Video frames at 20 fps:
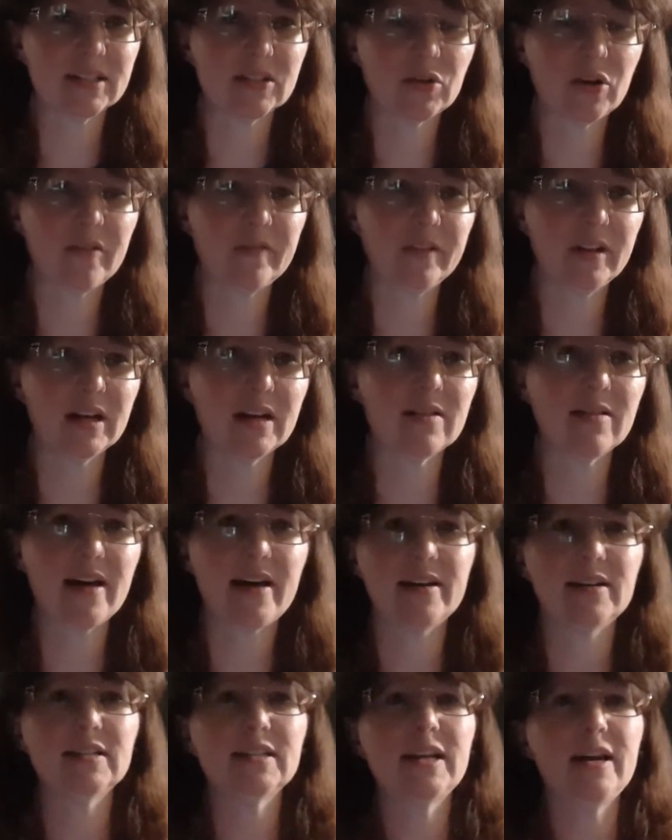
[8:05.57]
So I feel like a
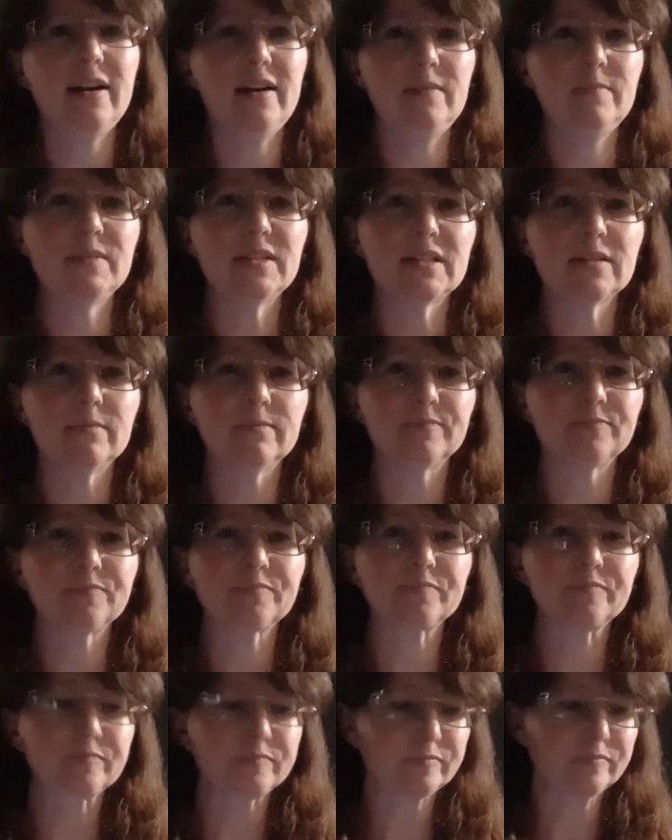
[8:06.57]
lot of times
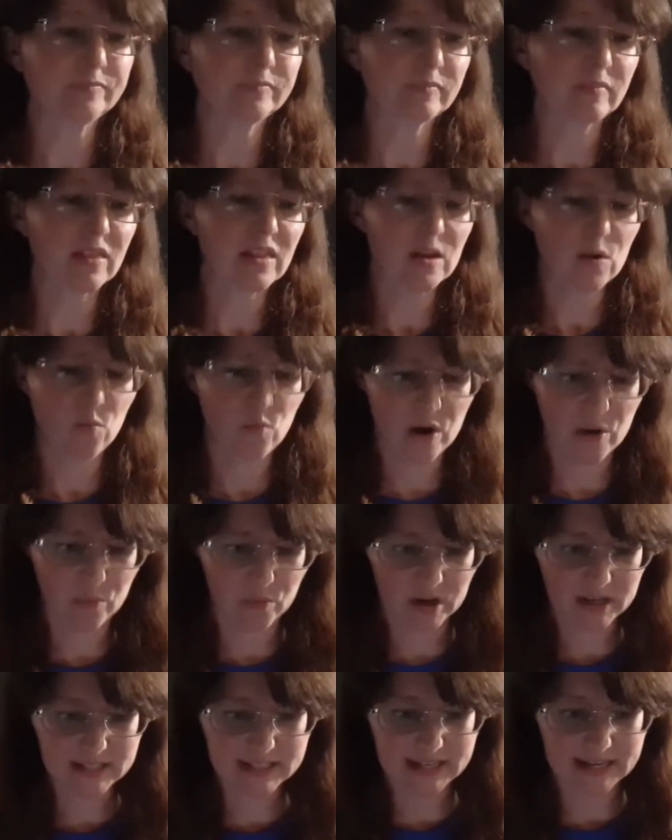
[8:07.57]
when
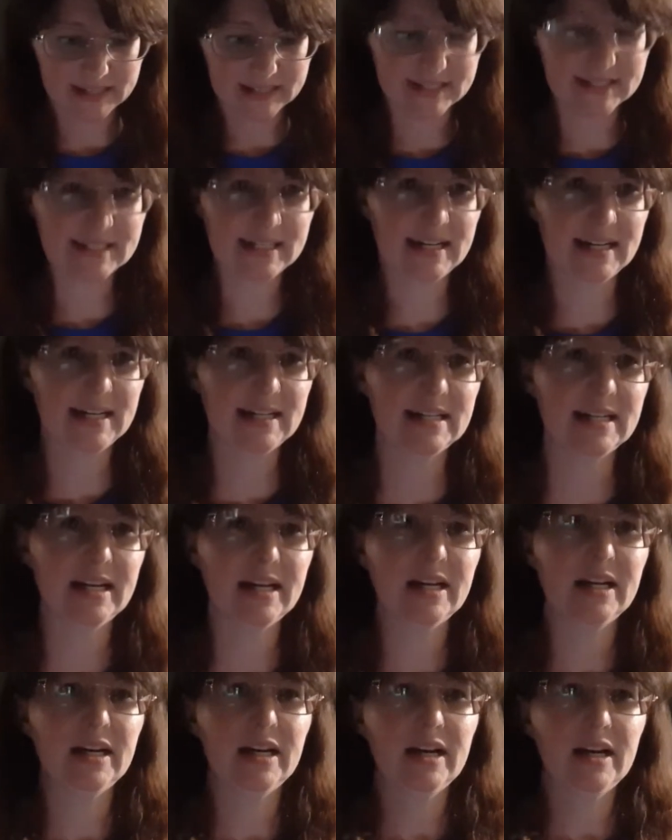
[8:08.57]
we're dusting,
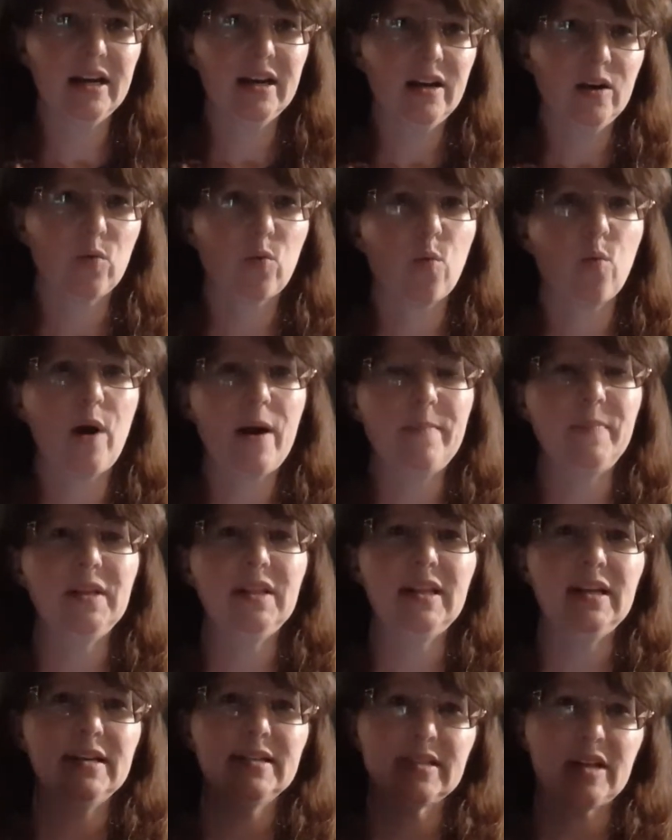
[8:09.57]
we're wiping
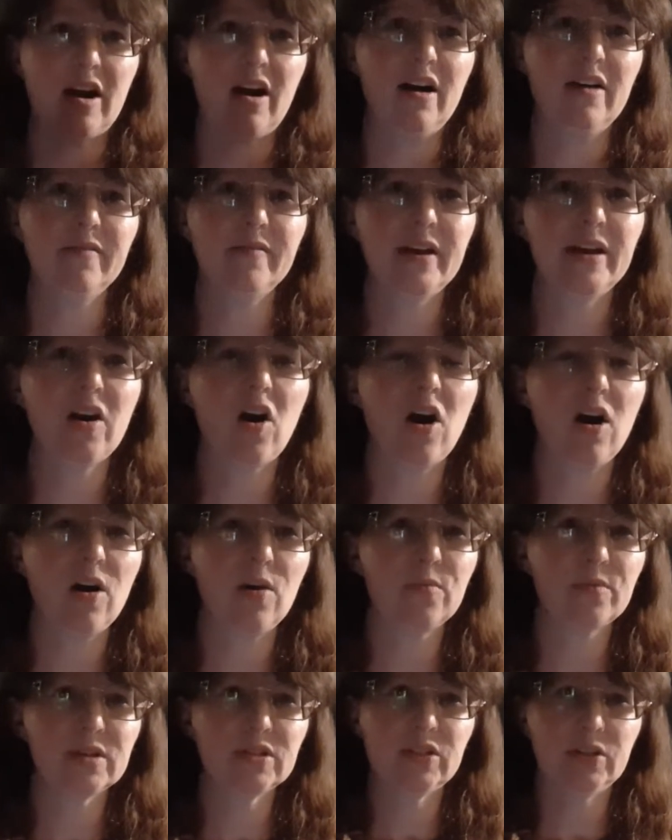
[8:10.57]
things off, and
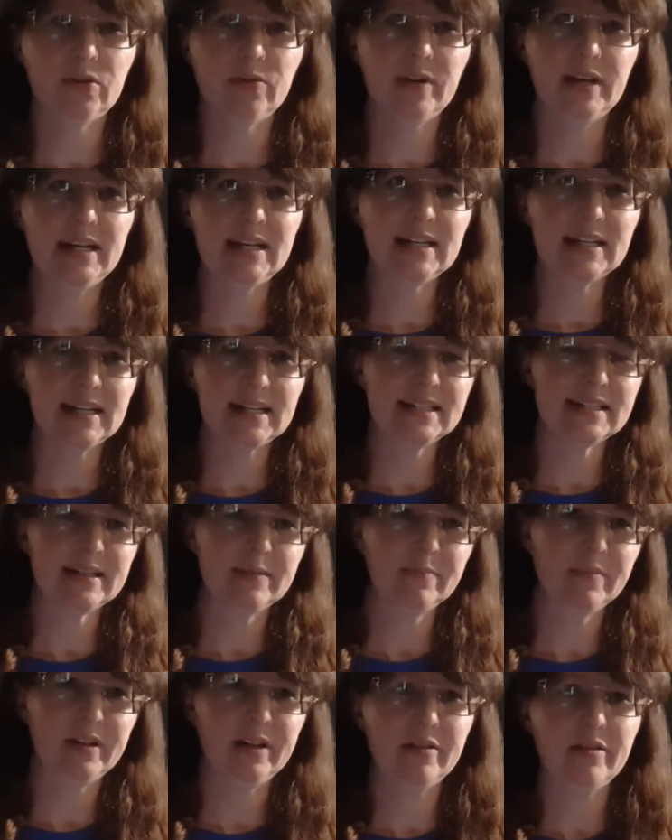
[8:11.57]
all we're doing is
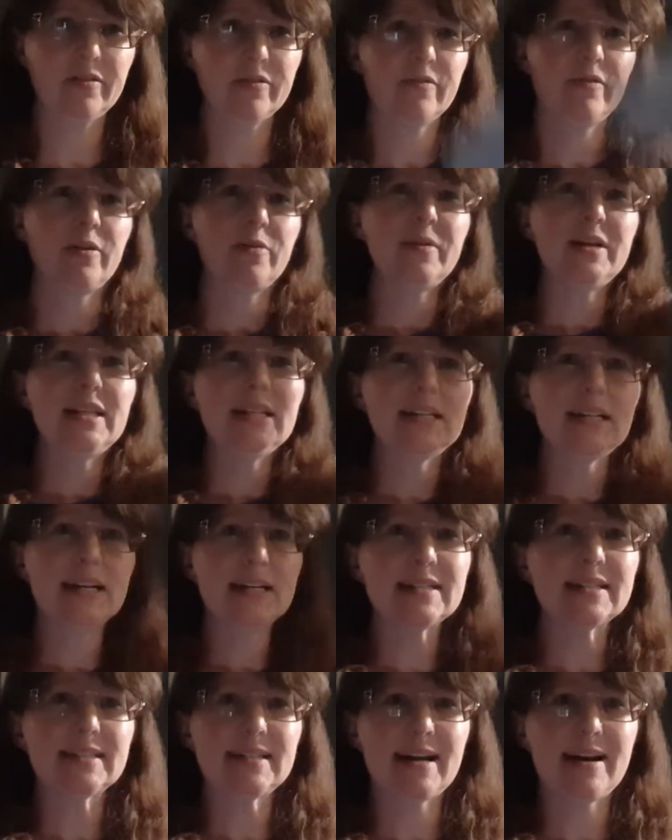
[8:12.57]
simply throwing the
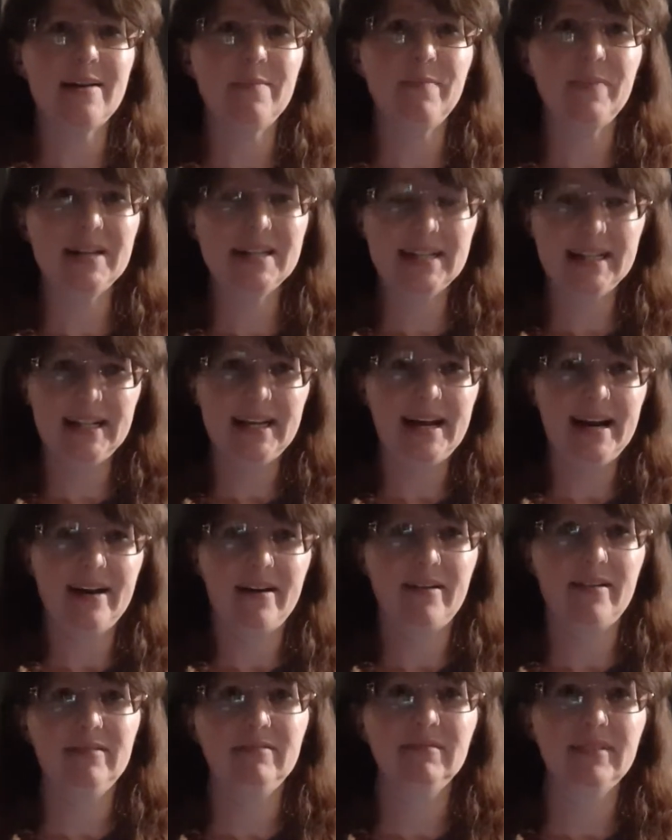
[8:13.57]
dust up into the
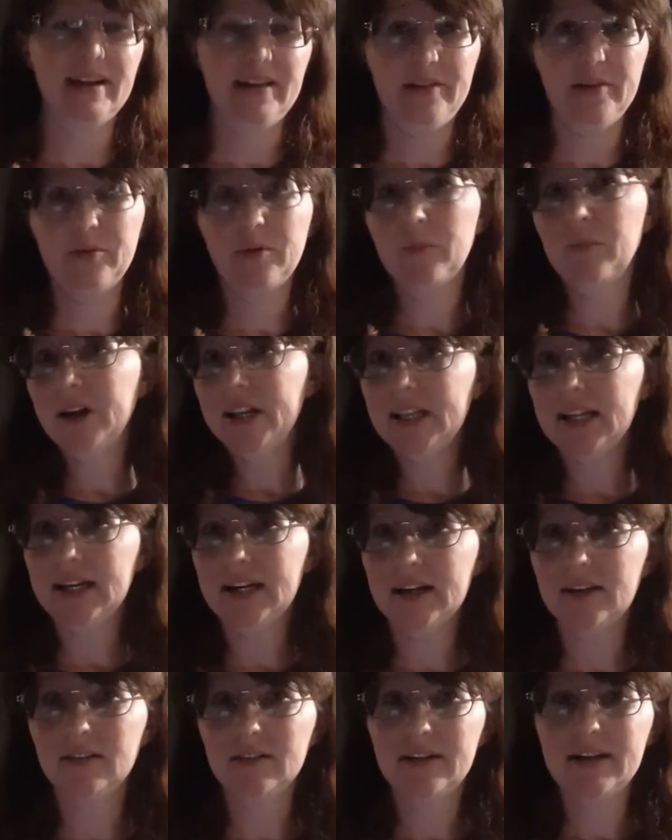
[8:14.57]
air, and then we're breathing
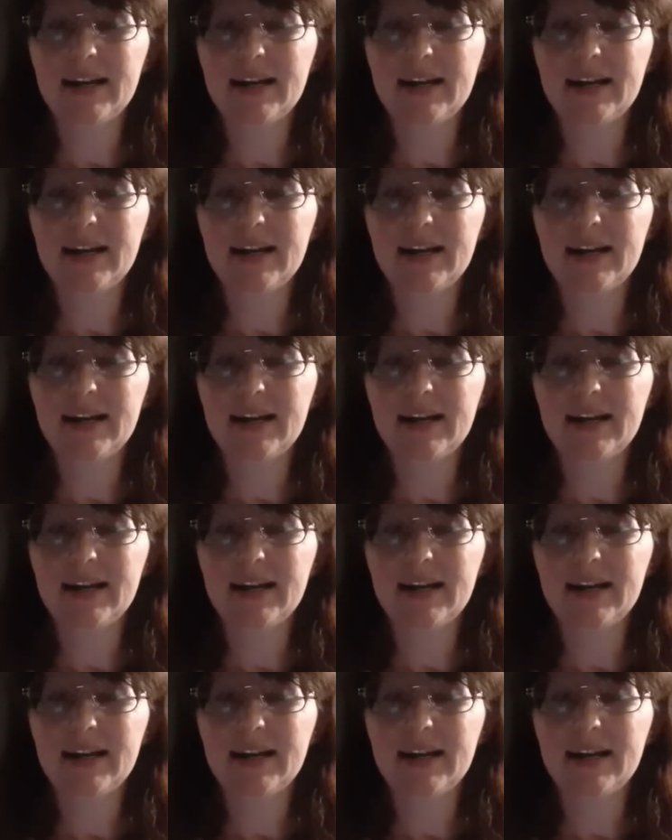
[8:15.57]
it.